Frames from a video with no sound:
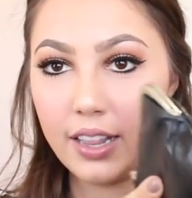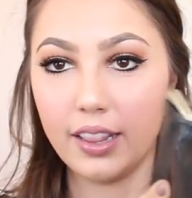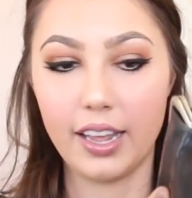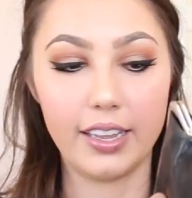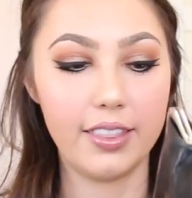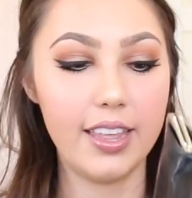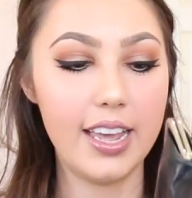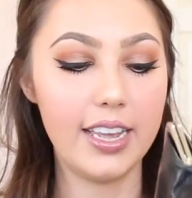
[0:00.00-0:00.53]

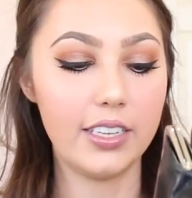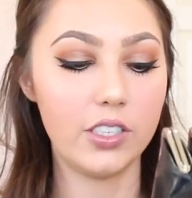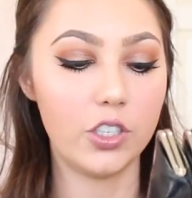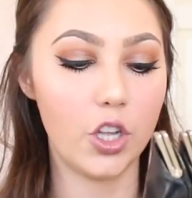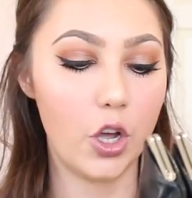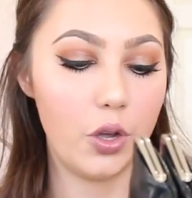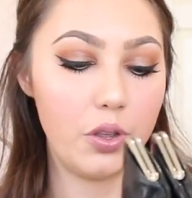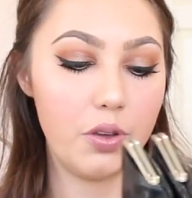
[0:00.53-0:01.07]
like this
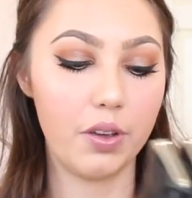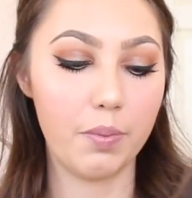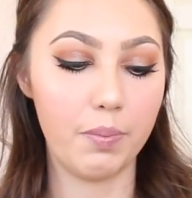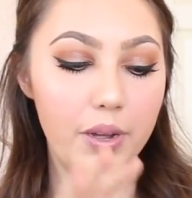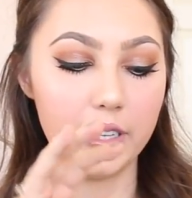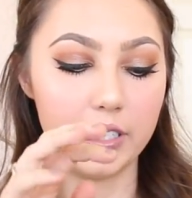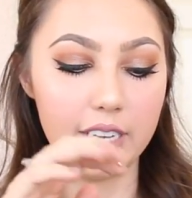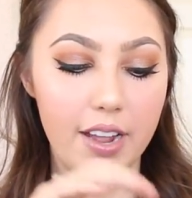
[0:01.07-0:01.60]
so you can
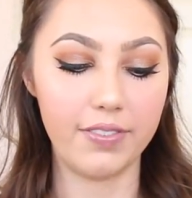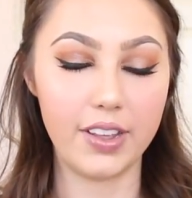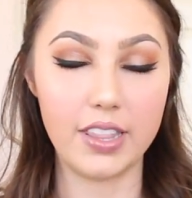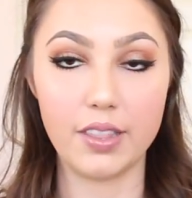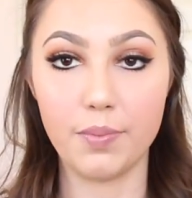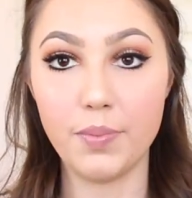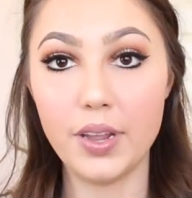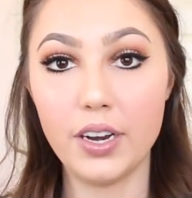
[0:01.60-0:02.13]
put stuff
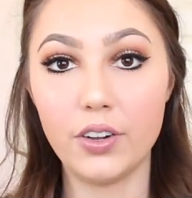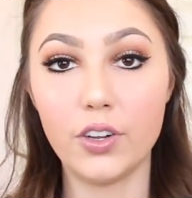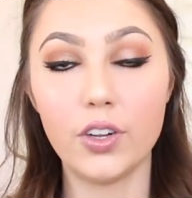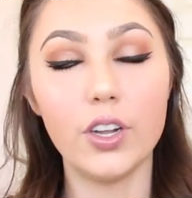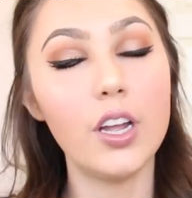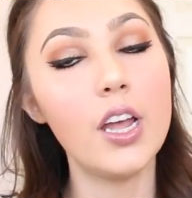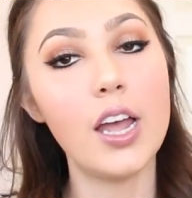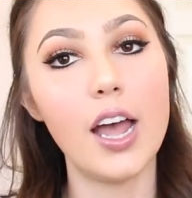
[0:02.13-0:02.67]
in the
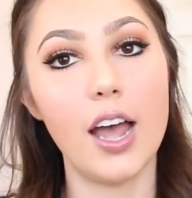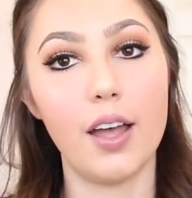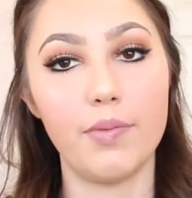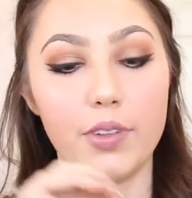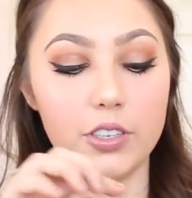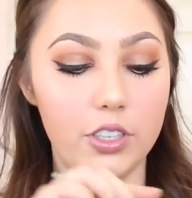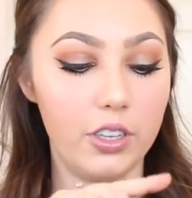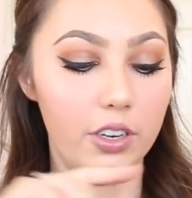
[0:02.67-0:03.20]
middle um,
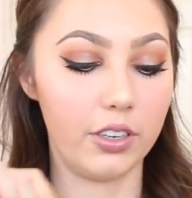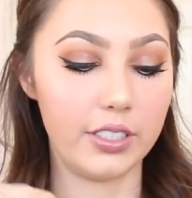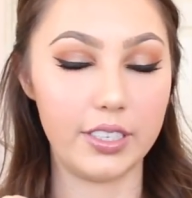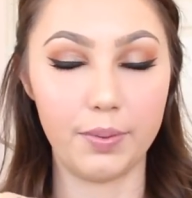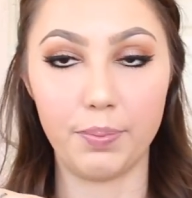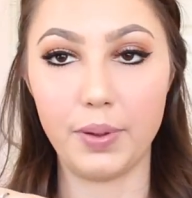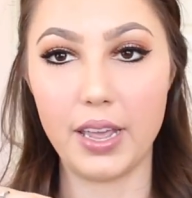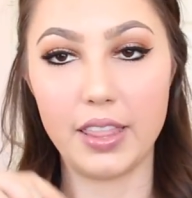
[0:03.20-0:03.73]
there's a little
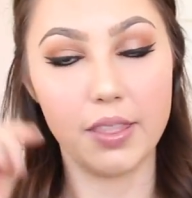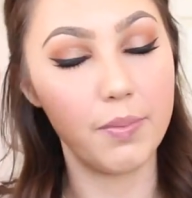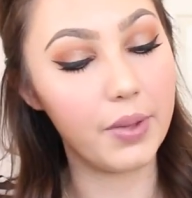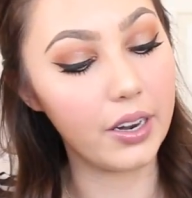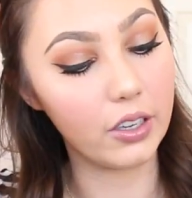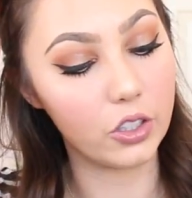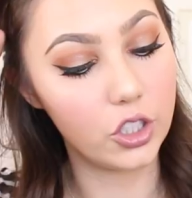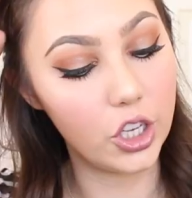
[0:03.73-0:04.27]
zip in the
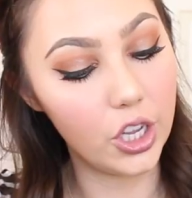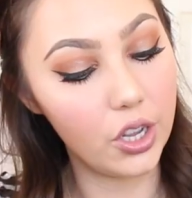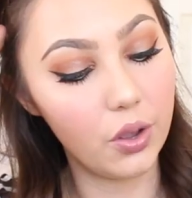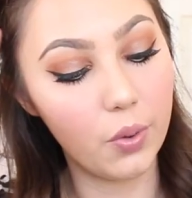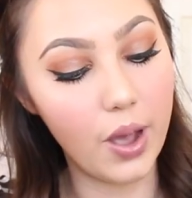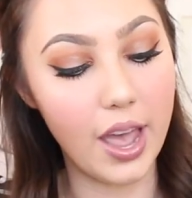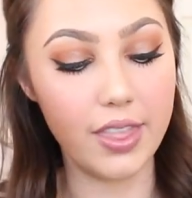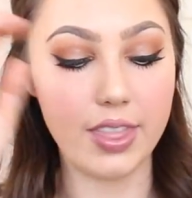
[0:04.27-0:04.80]
middle
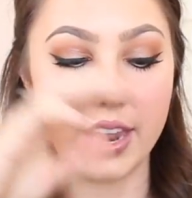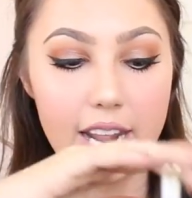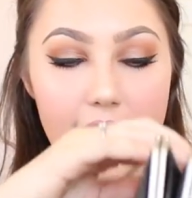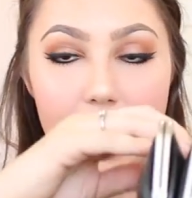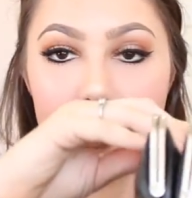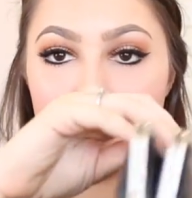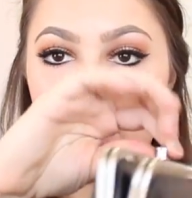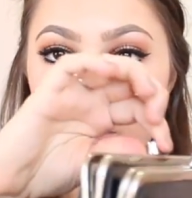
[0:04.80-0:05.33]
too and then it
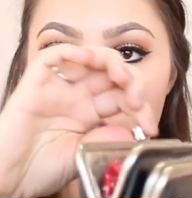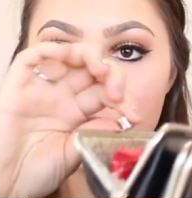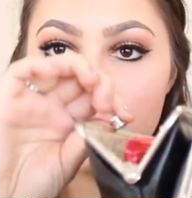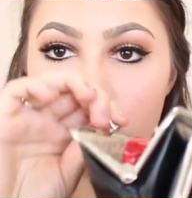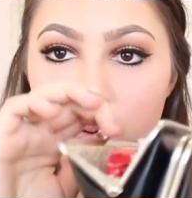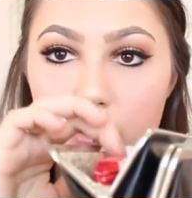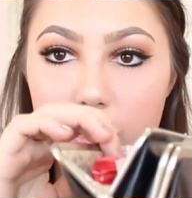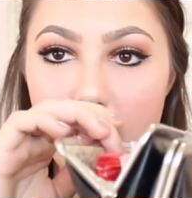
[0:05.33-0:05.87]
has the
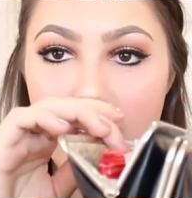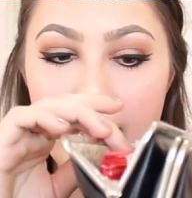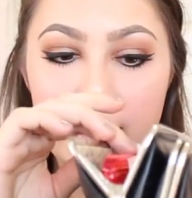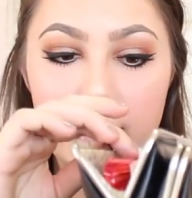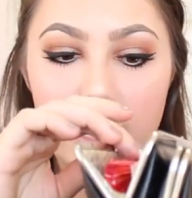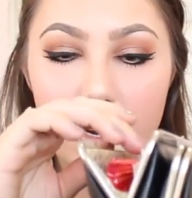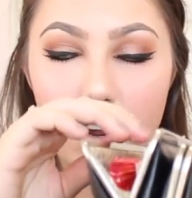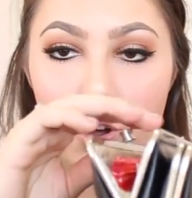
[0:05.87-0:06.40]
two
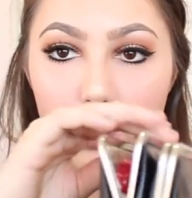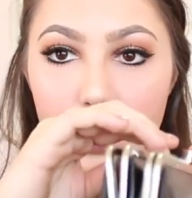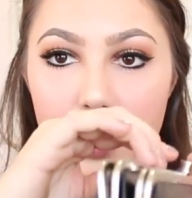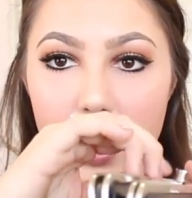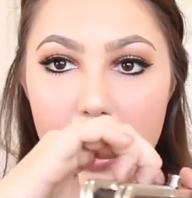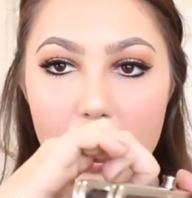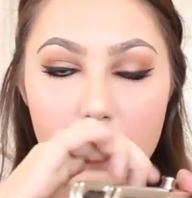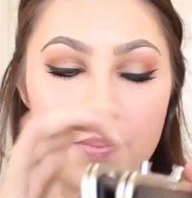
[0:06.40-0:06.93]
sides that
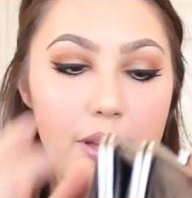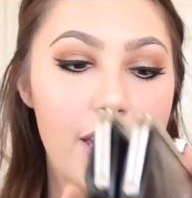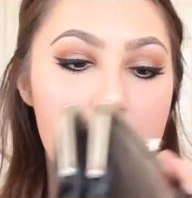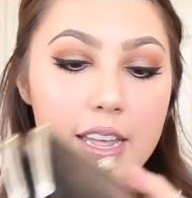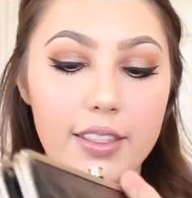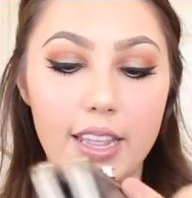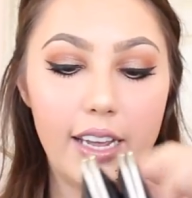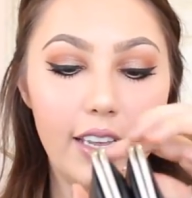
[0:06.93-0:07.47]
open up
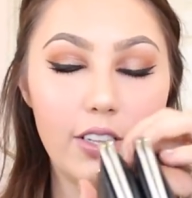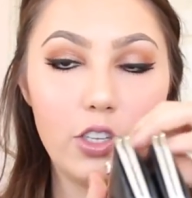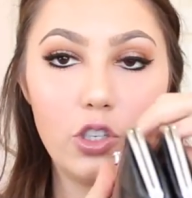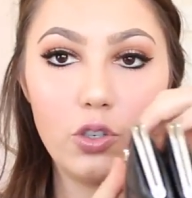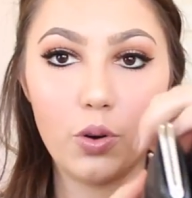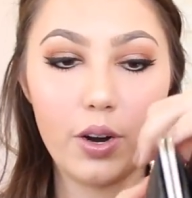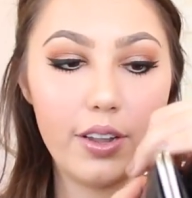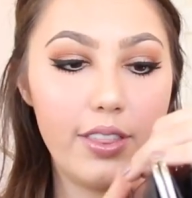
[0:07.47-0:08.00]
that can
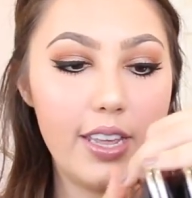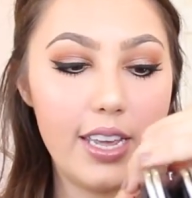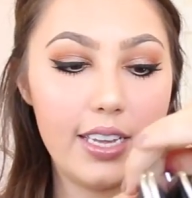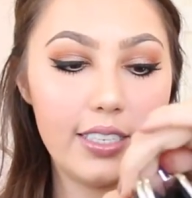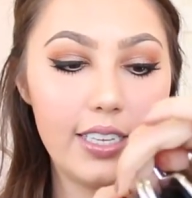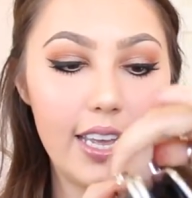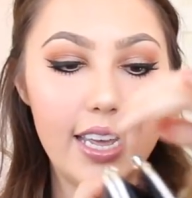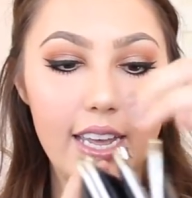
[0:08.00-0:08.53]
store
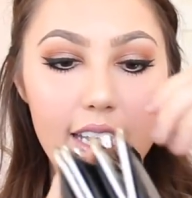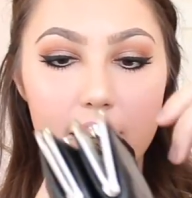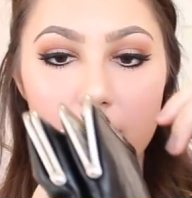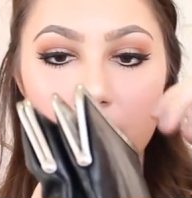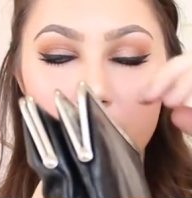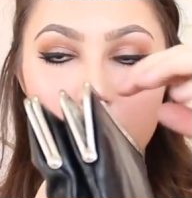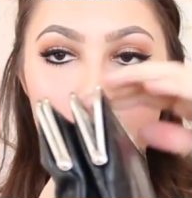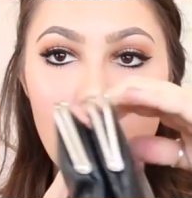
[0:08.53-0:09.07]
things
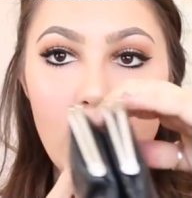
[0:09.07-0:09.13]
in